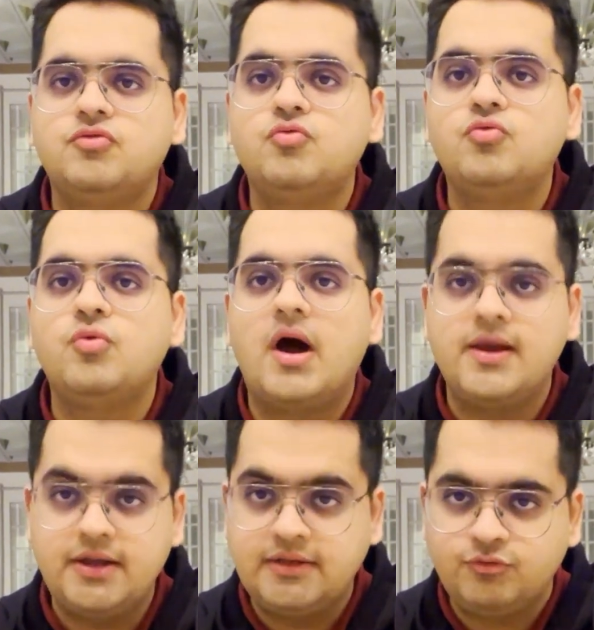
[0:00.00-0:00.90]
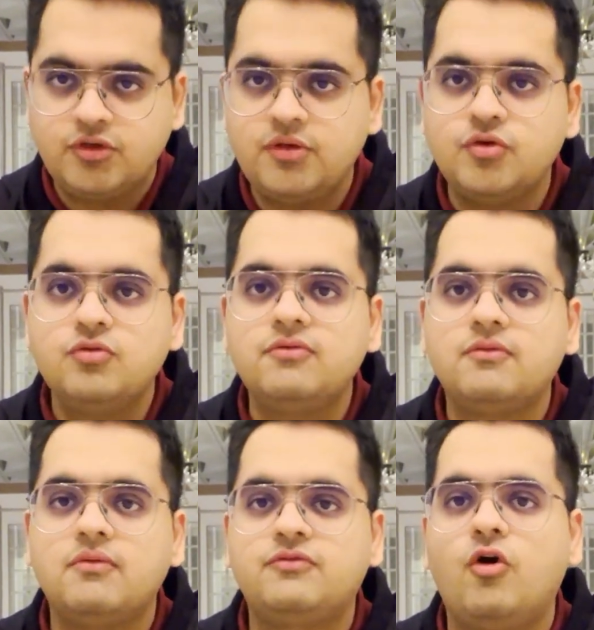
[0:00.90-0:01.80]
who are interviewing
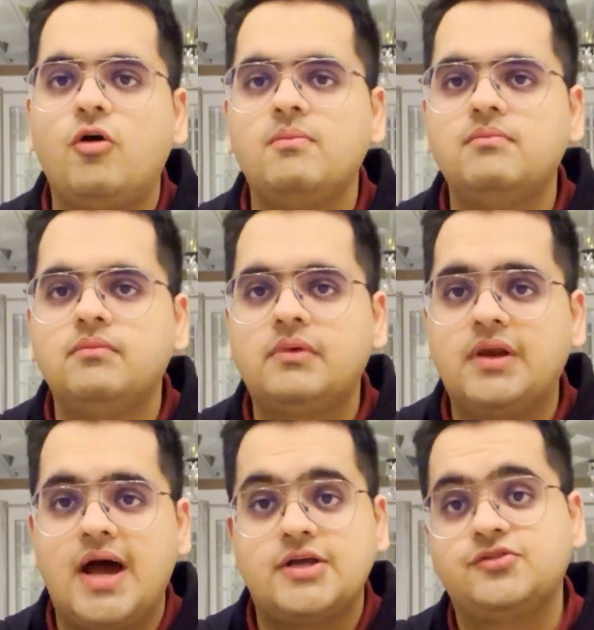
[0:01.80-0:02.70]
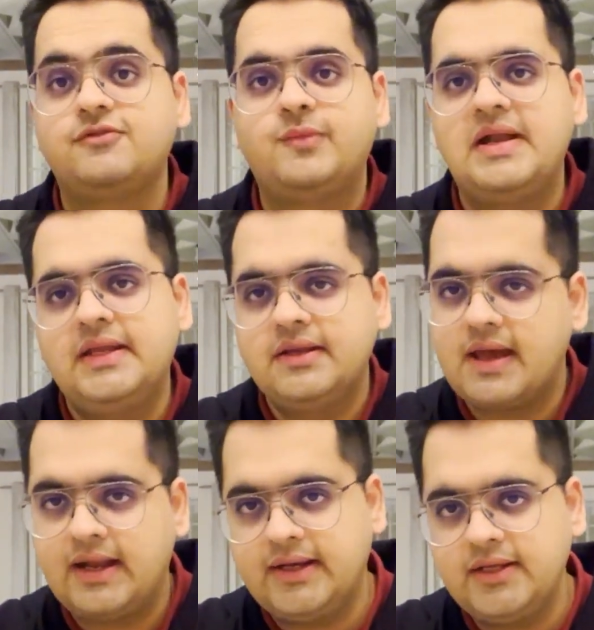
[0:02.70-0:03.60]
you from class of
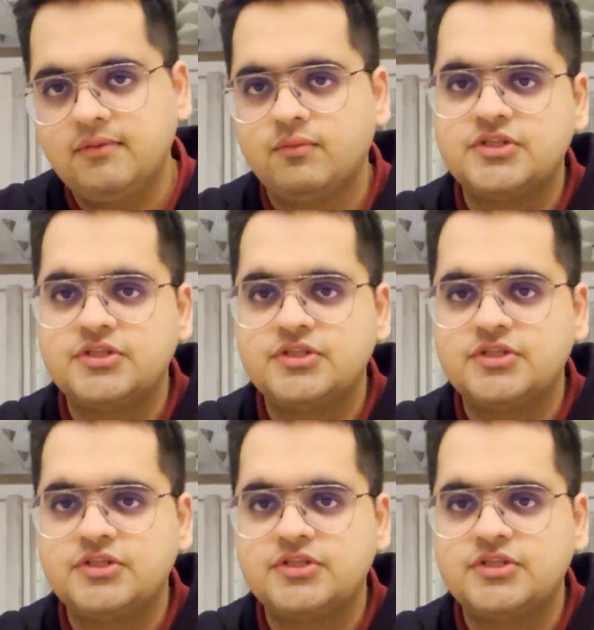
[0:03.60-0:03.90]
2019,